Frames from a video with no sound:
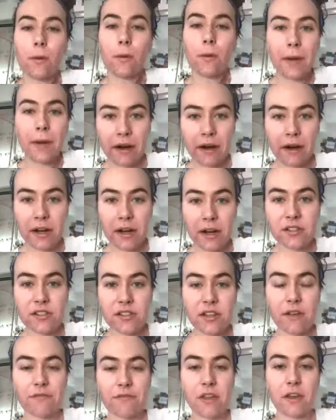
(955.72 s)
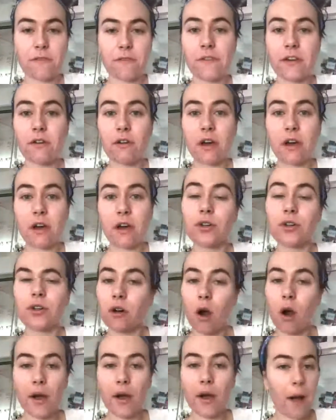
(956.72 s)
parents if they feel like they're
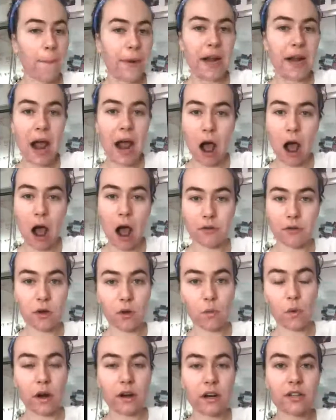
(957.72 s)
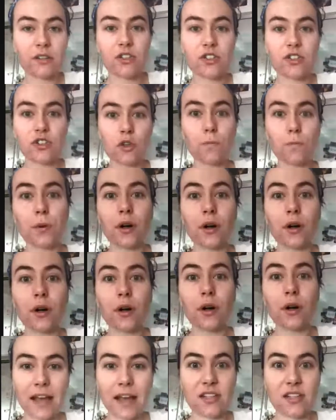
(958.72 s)
growing up in a household where it's super
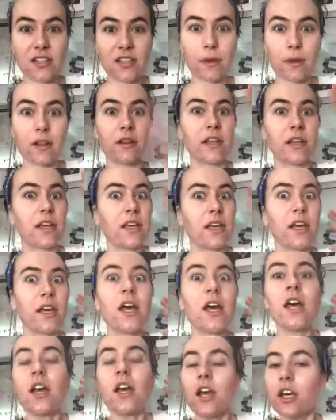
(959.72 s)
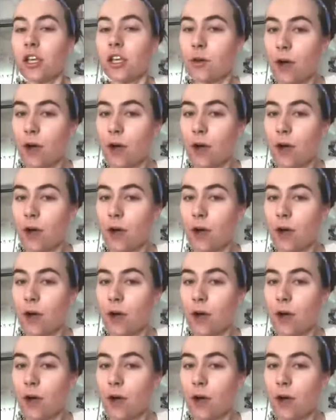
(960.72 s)
academically, you